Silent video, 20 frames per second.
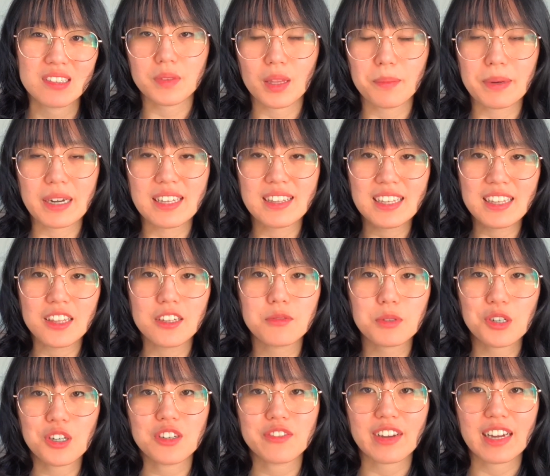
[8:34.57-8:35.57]
But I think the
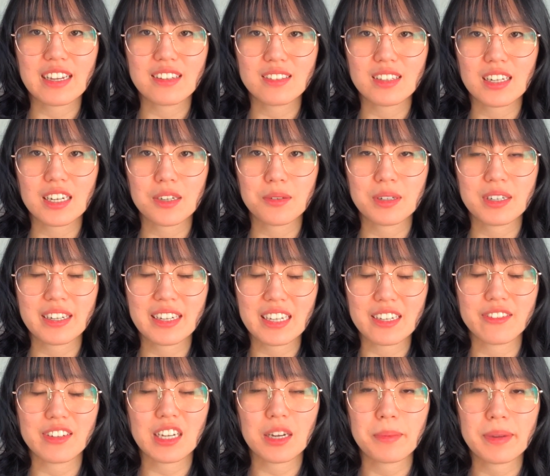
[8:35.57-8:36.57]
real advice that I want to
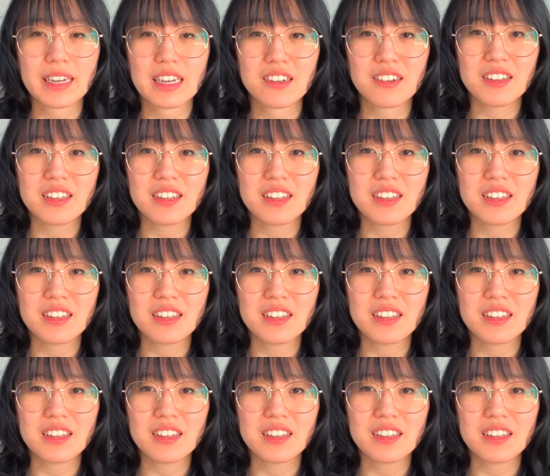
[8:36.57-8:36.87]
give coming out